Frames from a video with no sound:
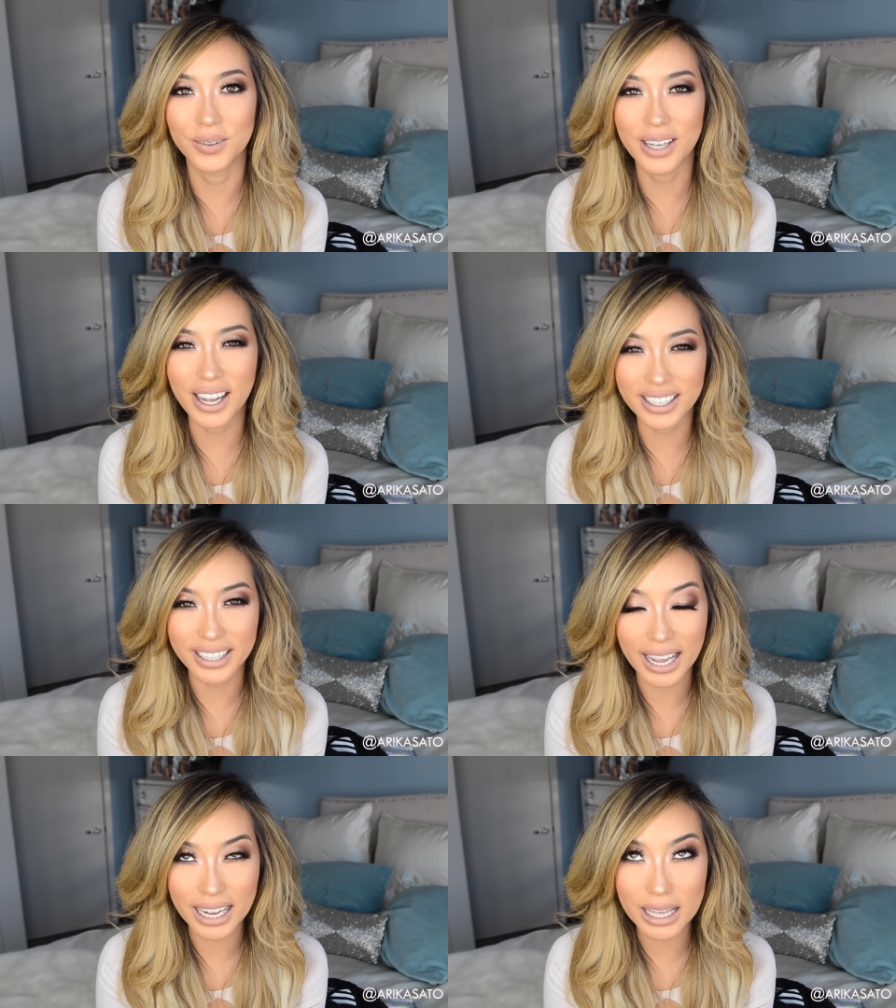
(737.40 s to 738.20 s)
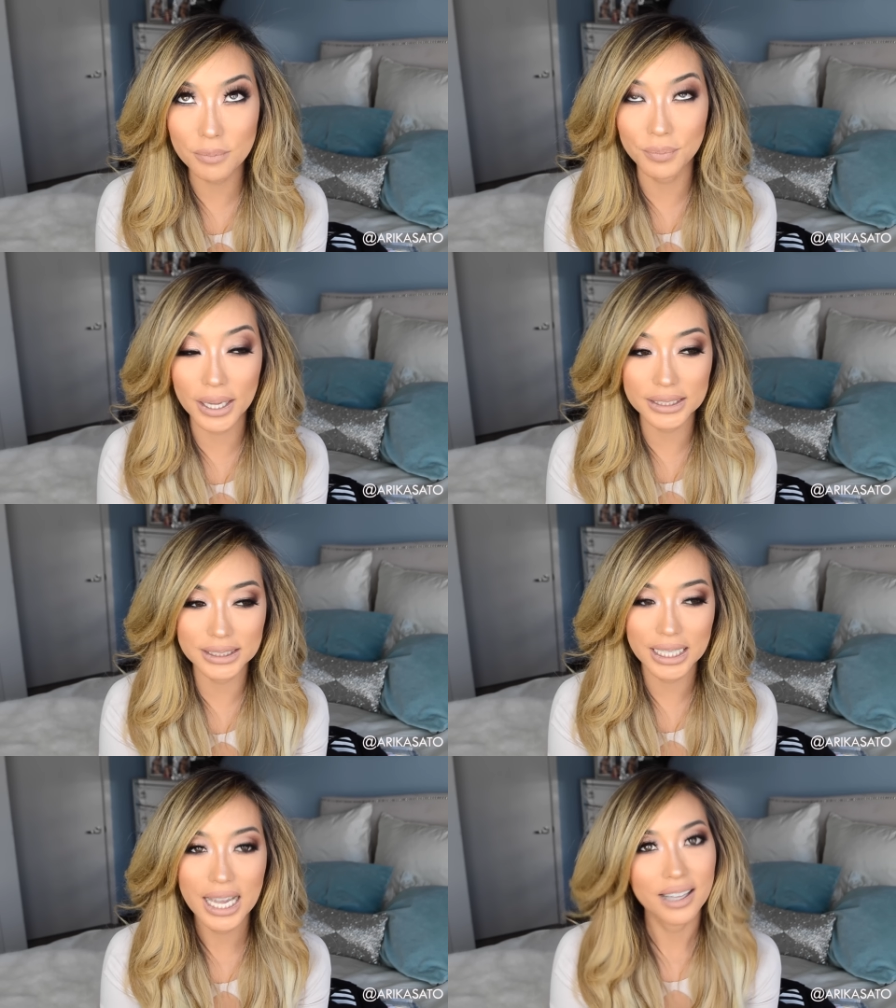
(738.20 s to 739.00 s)
not good at it, but
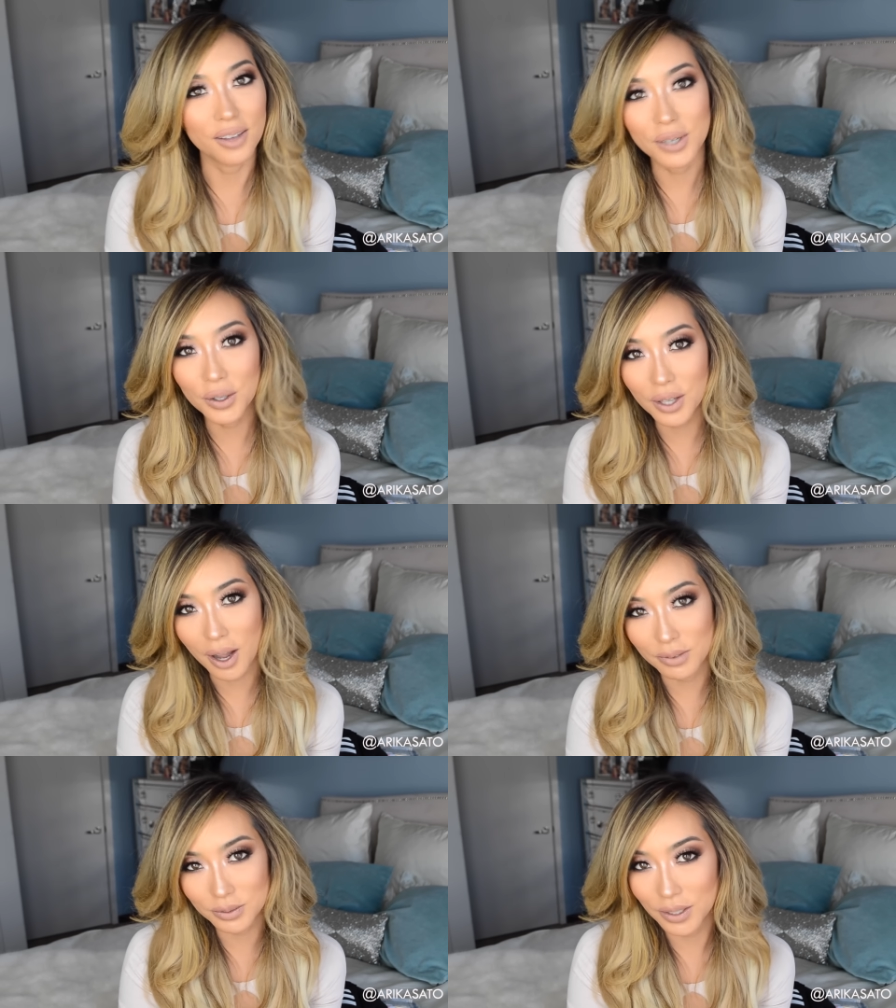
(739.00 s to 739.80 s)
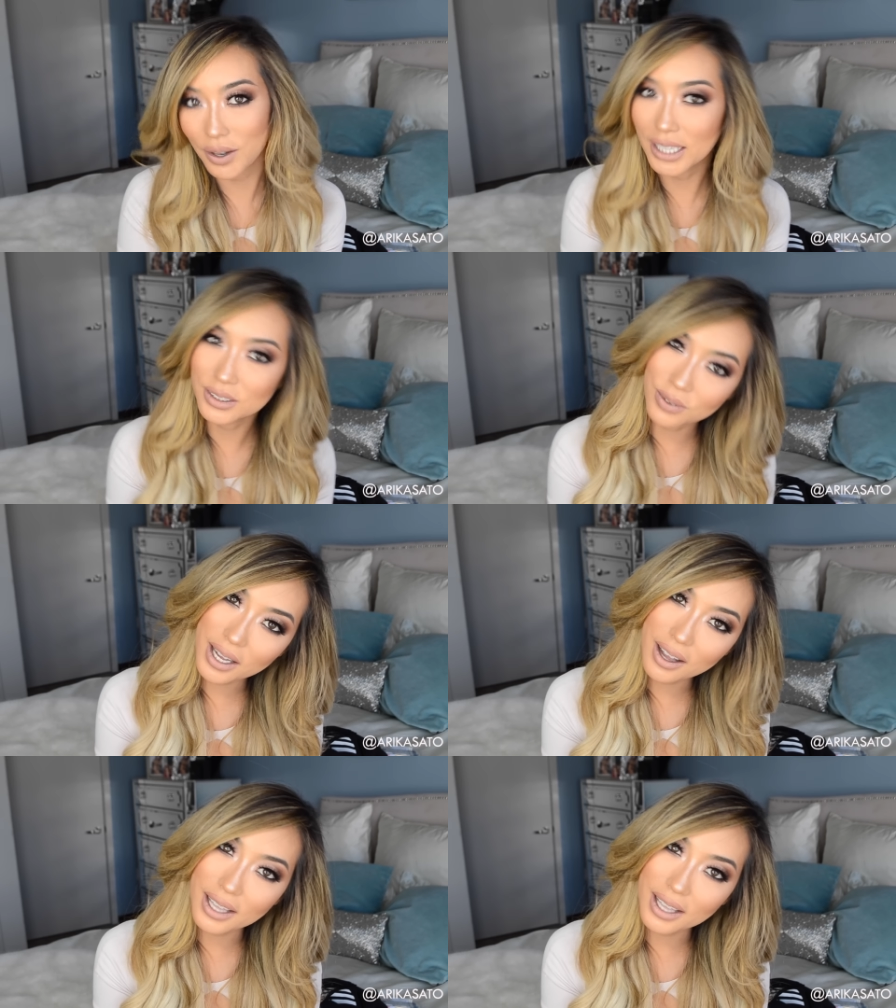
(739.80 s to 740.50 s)
let me know in the comments below as well.